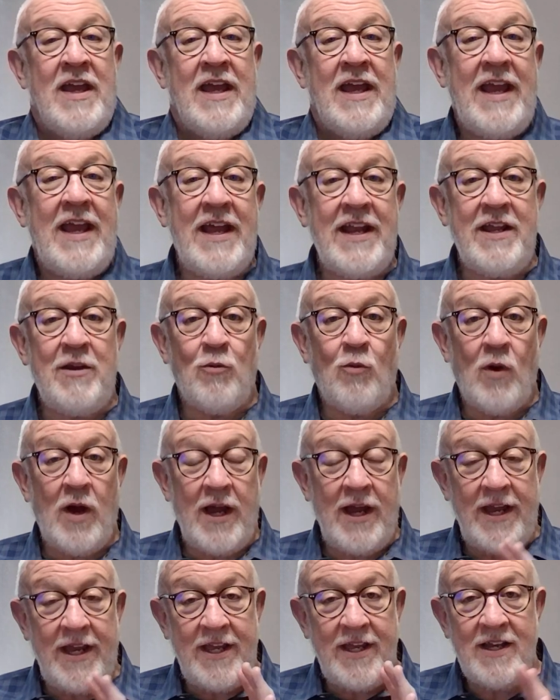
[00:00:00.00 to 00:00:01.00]

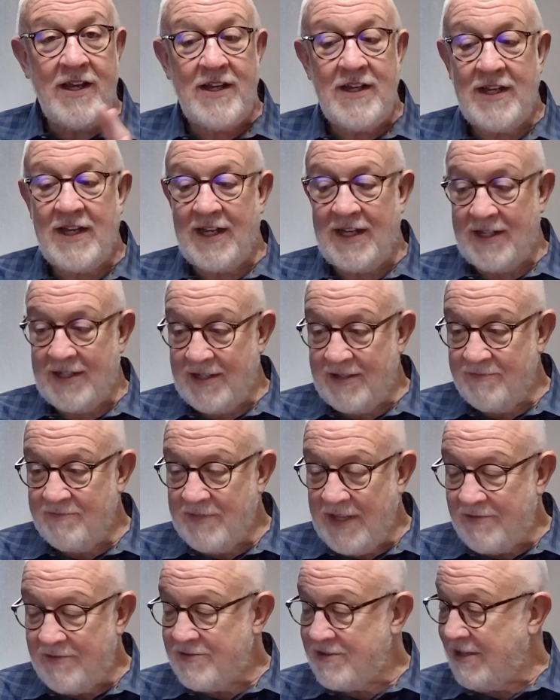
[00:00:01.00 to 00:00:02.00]
Anyway,
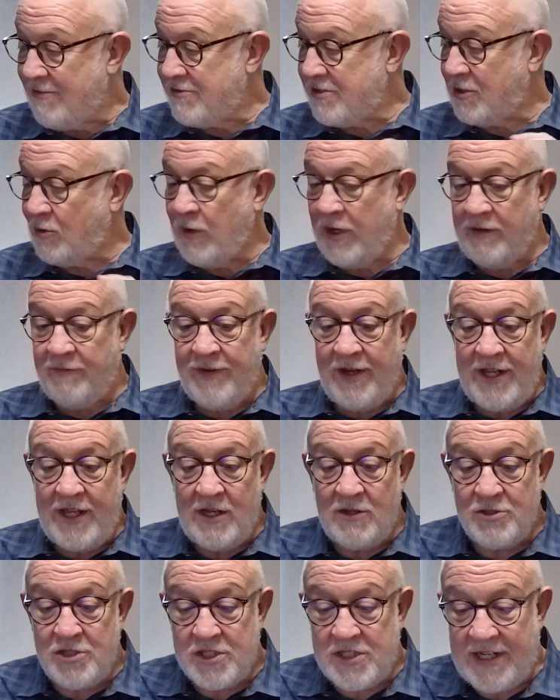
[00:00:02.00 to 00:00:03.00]
that was a quick video
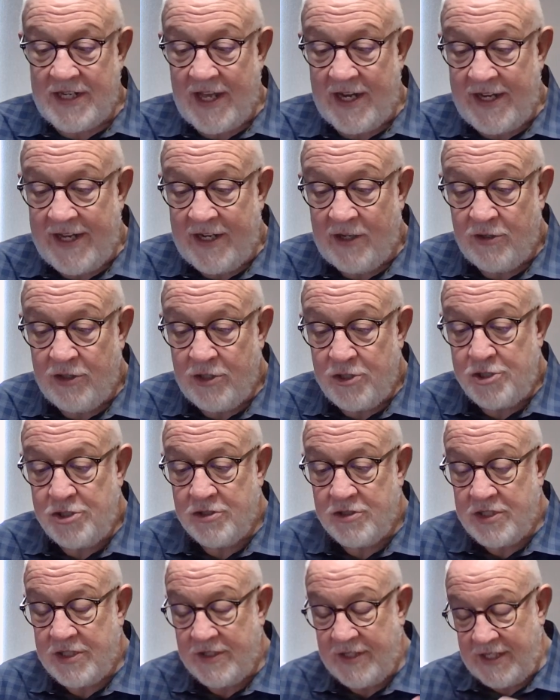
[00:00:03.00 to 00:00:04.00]
just to kind of introduce you
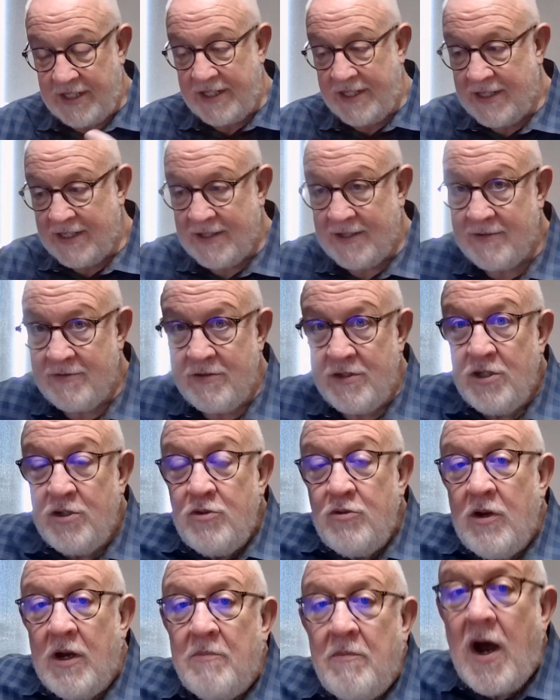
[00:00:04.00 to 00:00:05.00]
to the
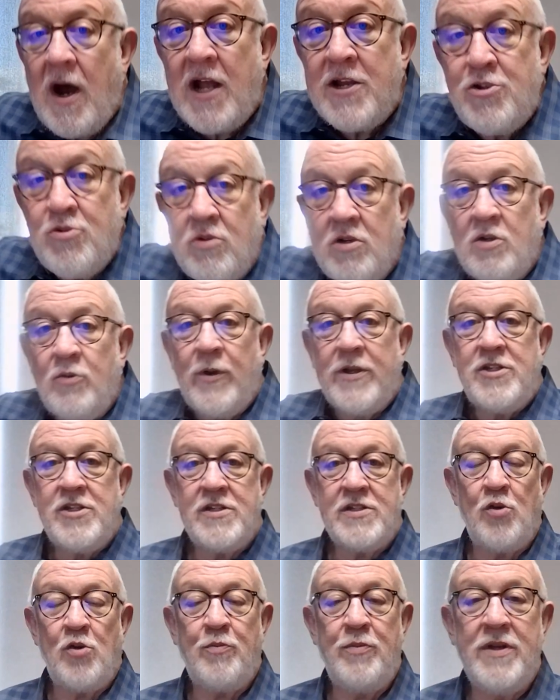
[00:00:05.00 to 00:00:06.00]
new module, which
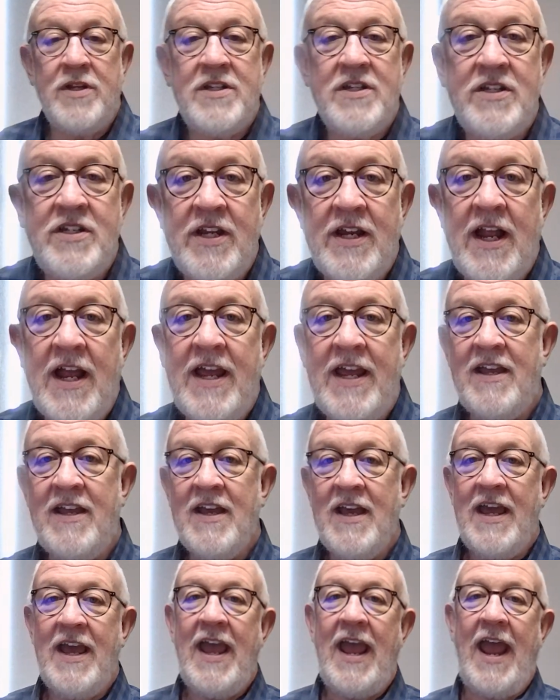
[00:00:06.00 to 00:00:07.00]
is open today.
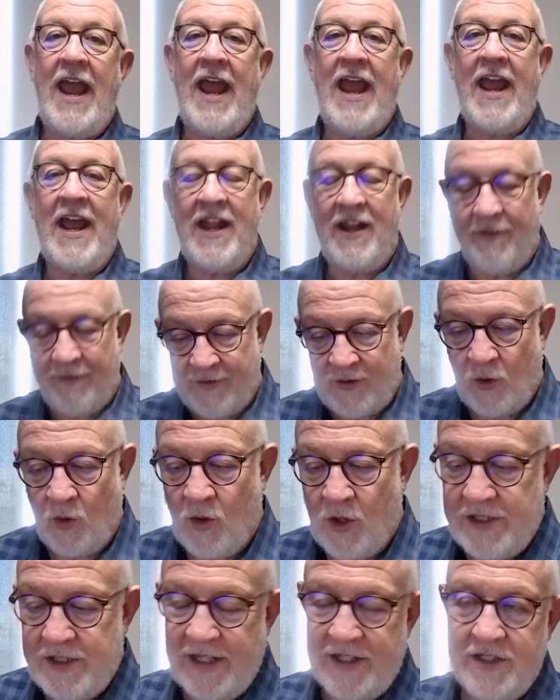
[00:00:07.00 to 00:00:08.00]
And of
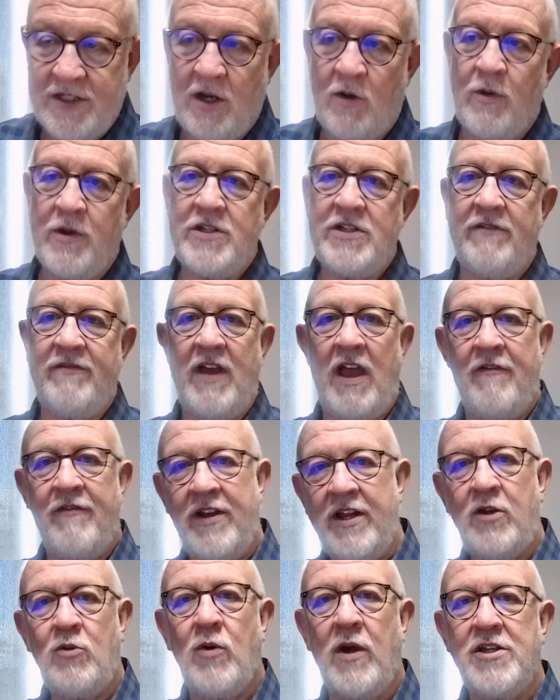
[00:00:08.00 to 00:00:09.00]
course, as always, if you have
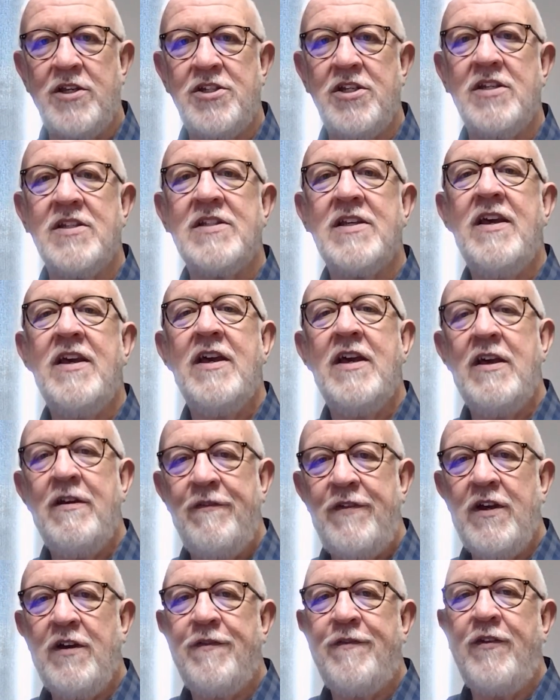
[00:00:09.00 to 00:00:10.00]
any questions,
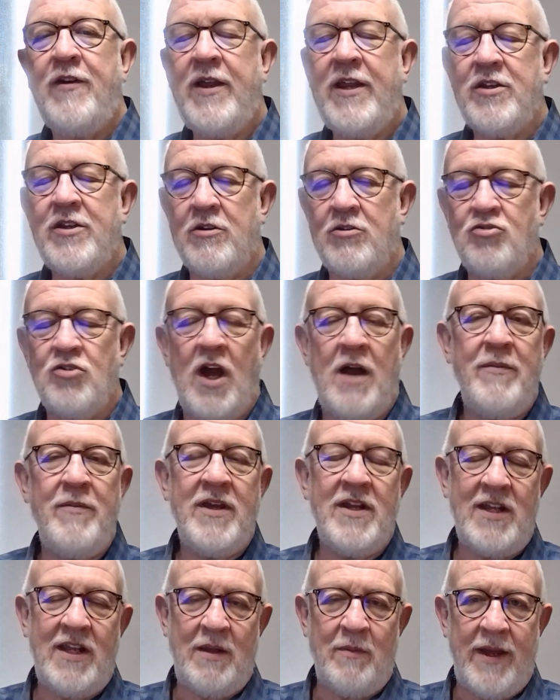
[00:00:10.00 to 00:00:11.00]
feel free to drop me
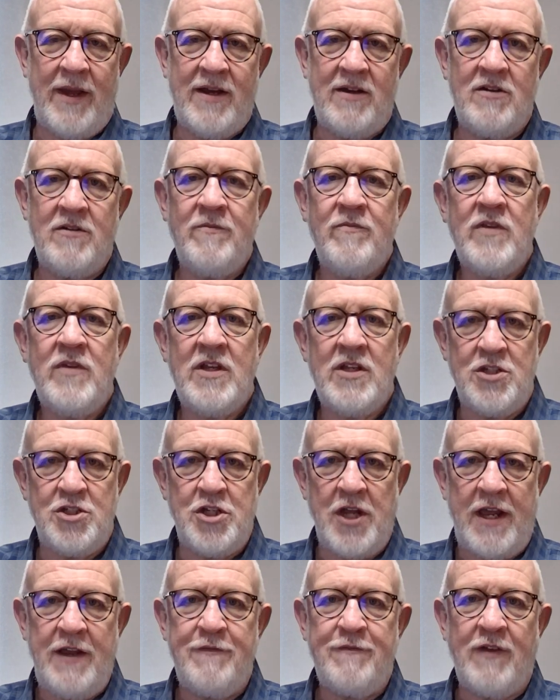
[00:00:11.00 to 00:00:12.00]
an email,
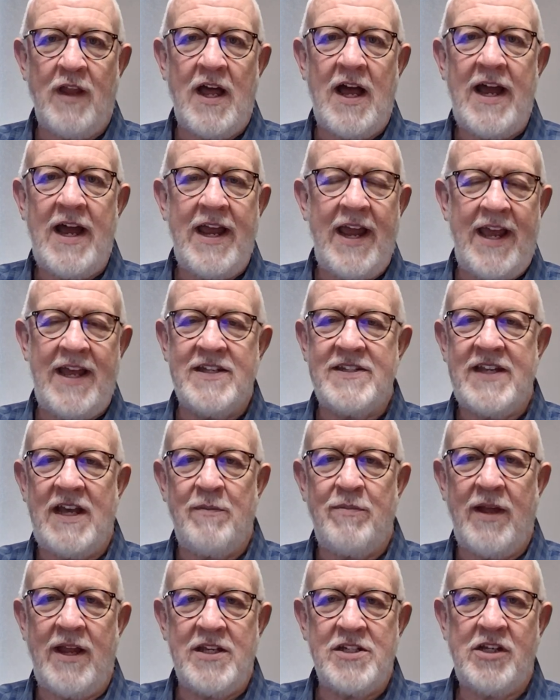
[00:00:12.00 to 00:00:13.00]

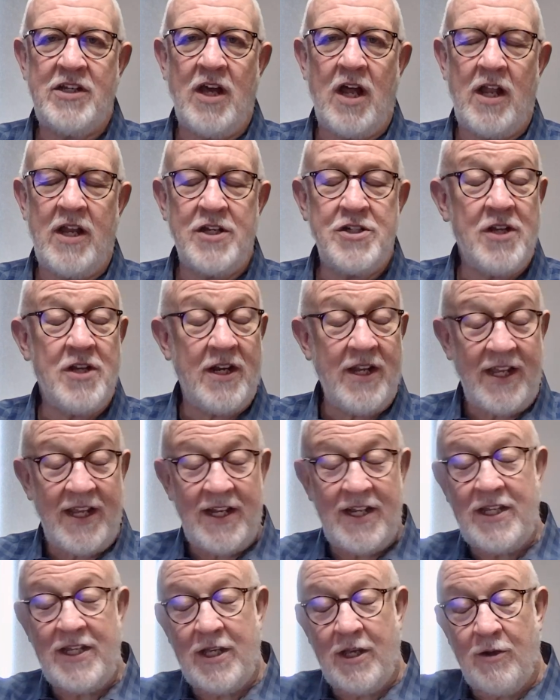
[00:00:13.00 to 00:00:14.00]

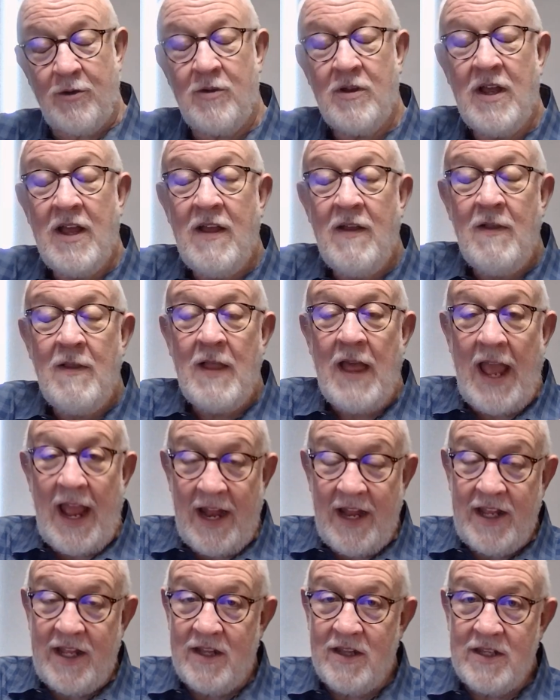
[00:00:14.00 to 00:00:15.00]
jfly@southplainscholars.edu, and
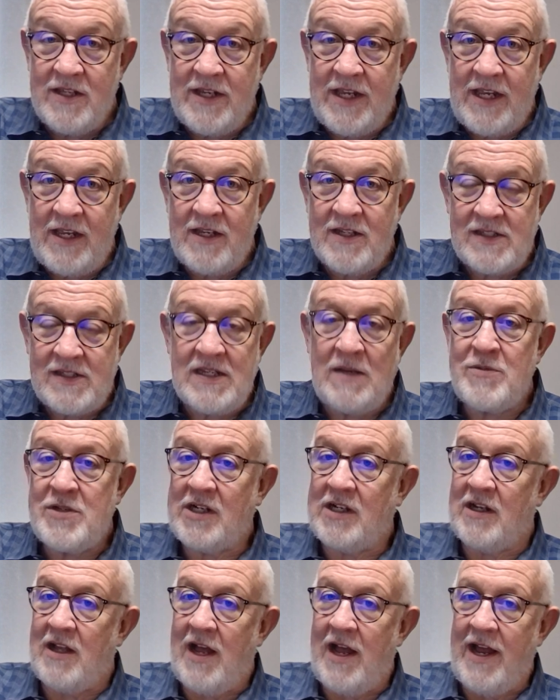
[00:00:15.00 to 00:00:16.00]
in the subject
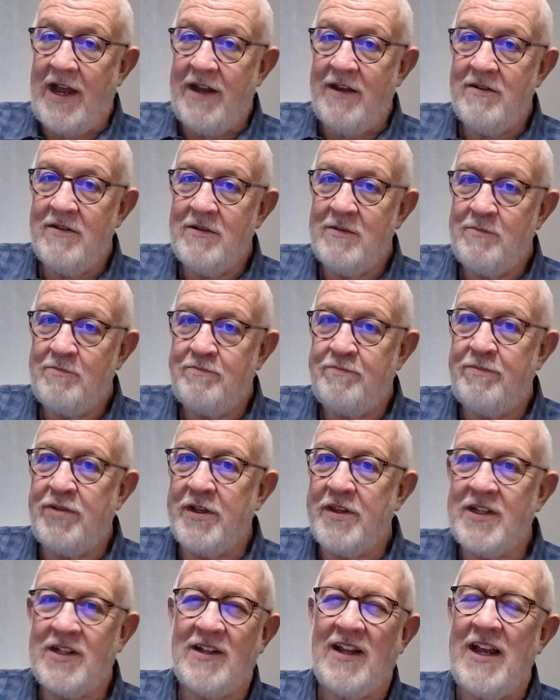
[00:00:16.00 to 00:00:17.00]
line, put
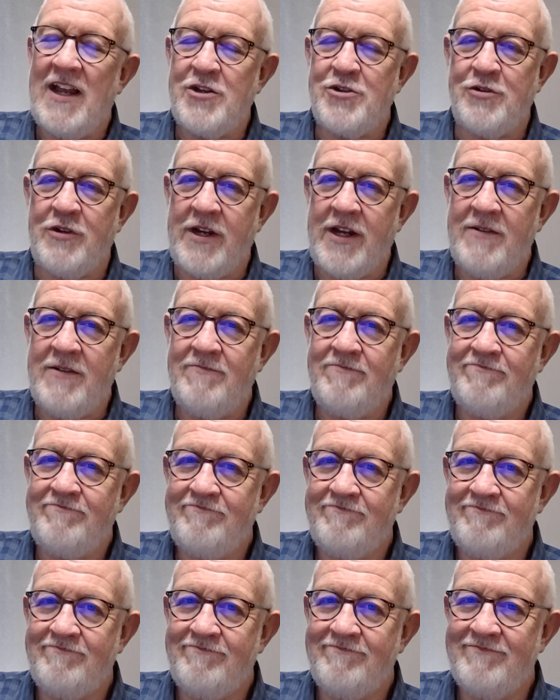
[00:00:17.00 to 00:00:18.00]
the class you're in.
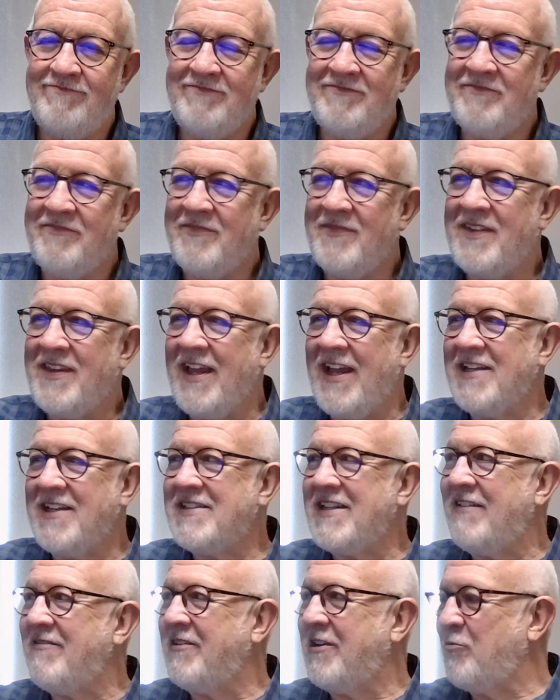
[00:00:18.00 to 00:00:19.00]
Thanks.
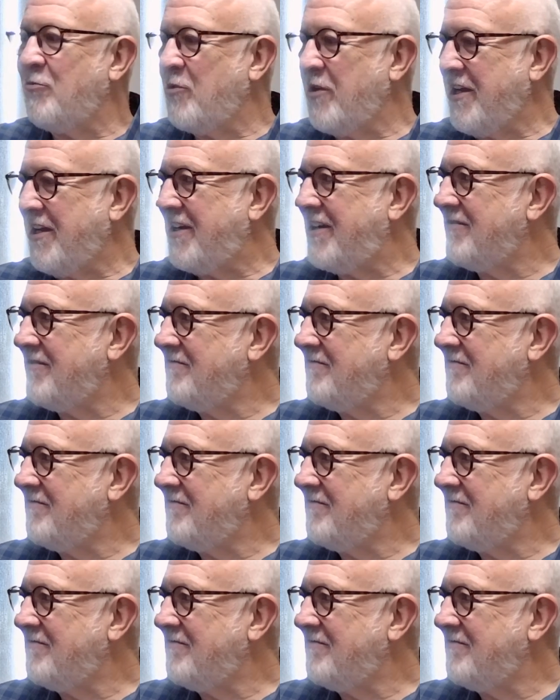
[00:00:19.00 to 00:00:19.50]
Have a good week.